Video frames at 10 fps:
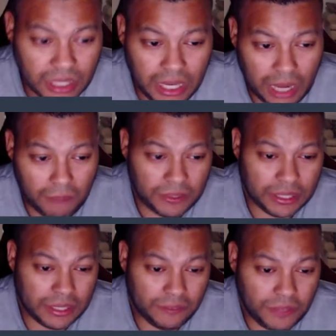
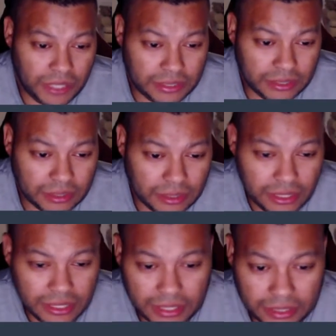Having an event
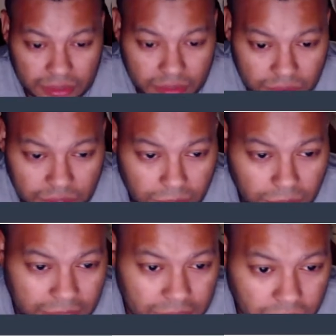leading to the
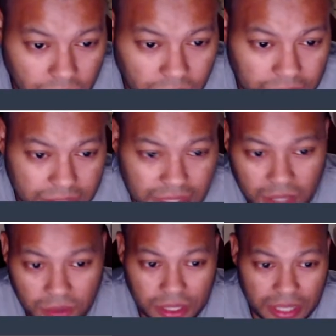main story, is that
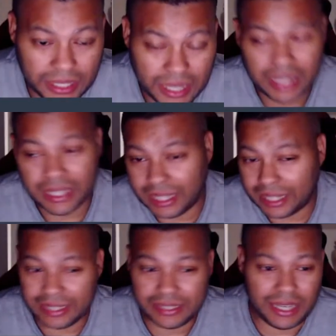okay? Like
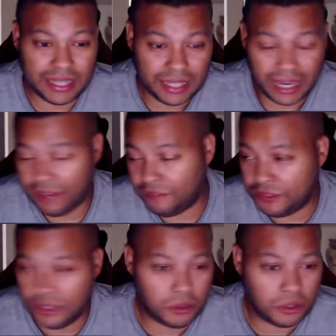I said, I have
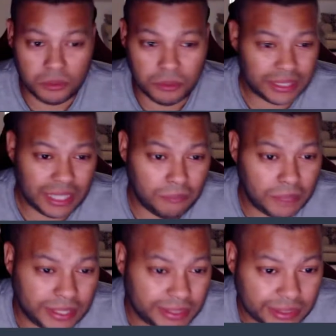no clue that
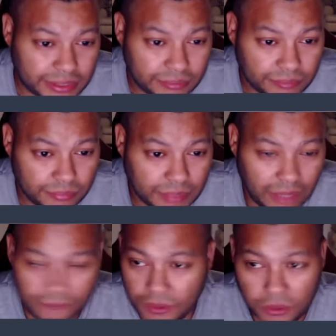means. I
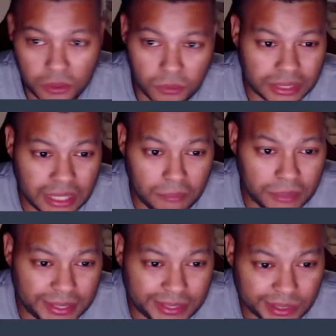have no clue what that
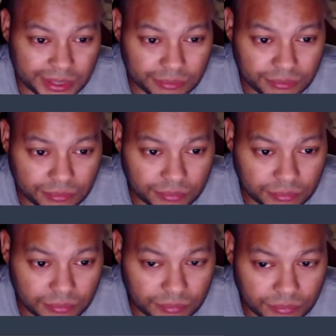means.
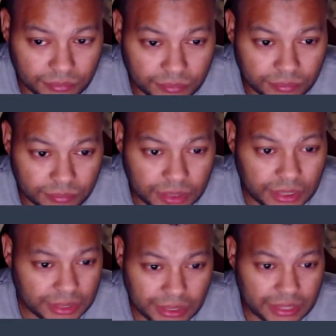
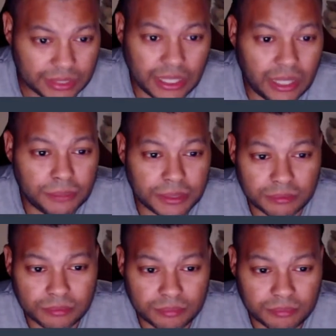Stick to the assignment.
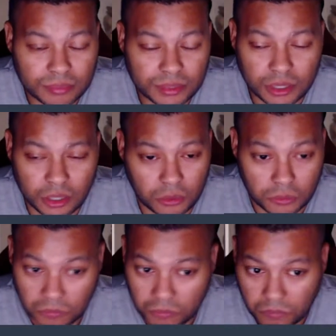
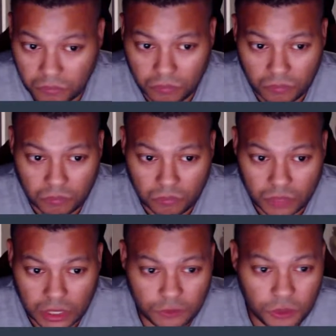So
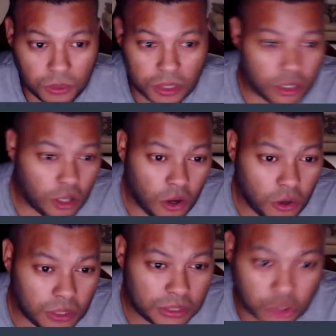if you want to
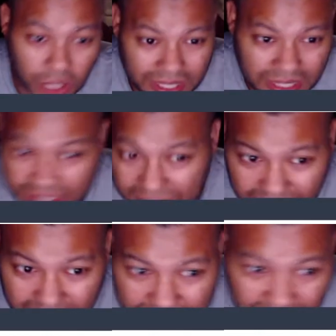go and try to
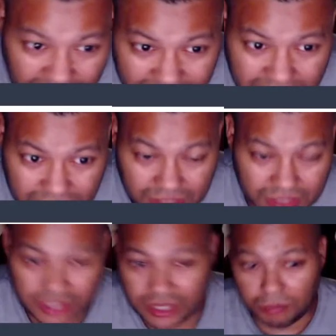connect the dots
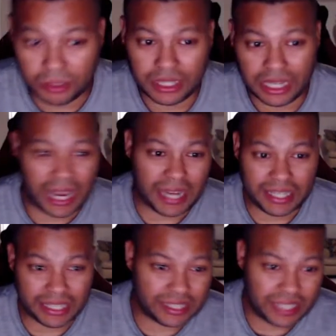to something that I
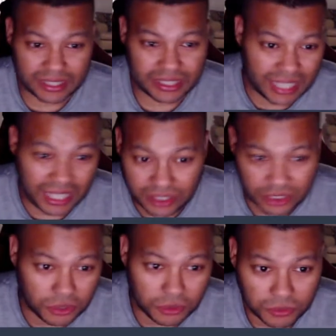didn't connect the dots
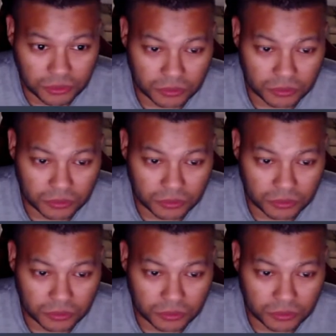to,